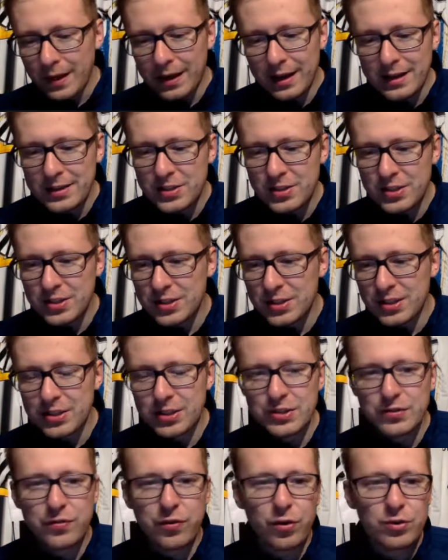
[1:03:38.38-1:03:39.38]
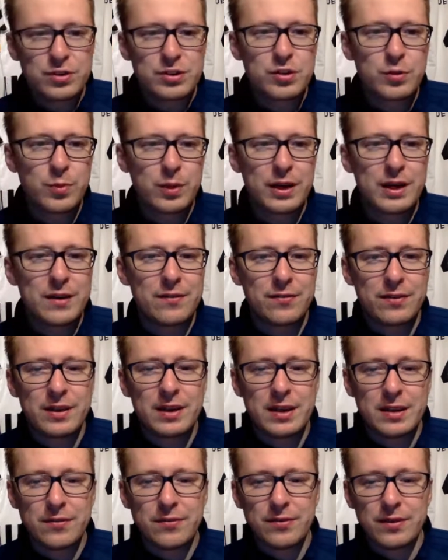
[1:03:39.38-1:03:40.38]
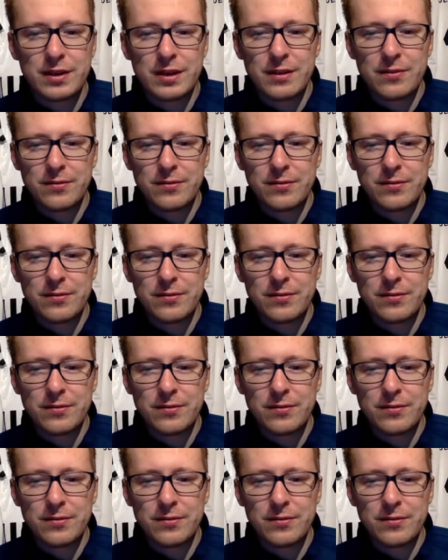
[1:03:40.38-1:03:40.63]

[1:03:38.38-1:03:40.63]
it just falls into play. If